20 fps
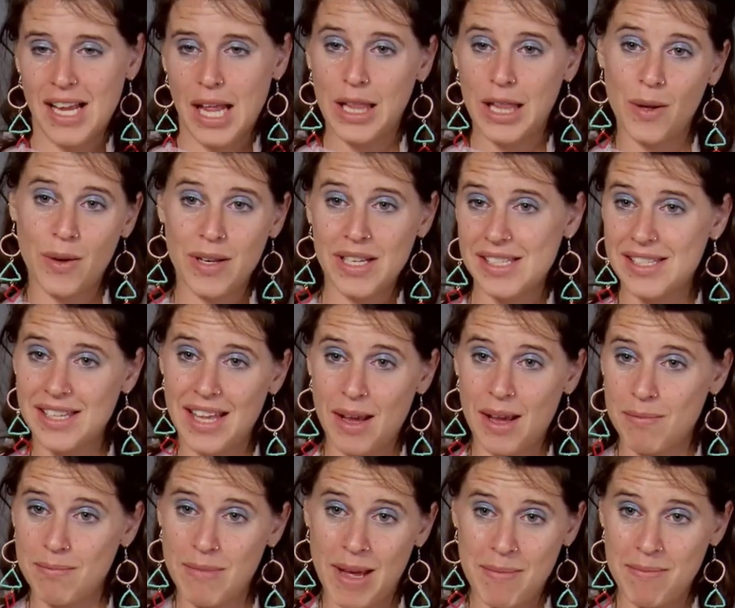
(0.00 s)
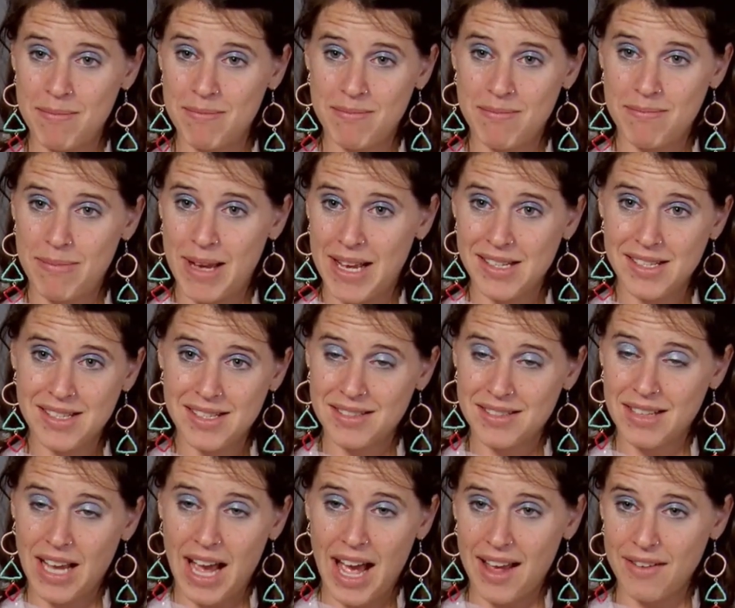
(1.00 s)
Louis is like my
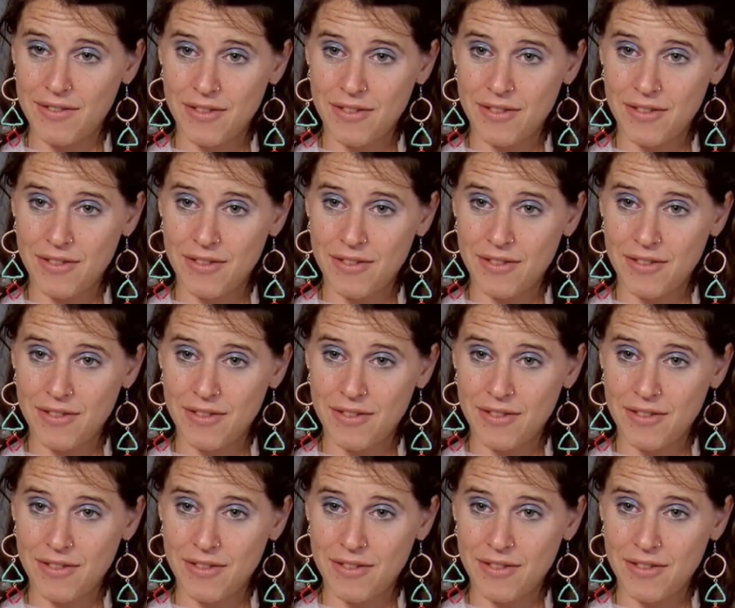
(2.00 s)
best guy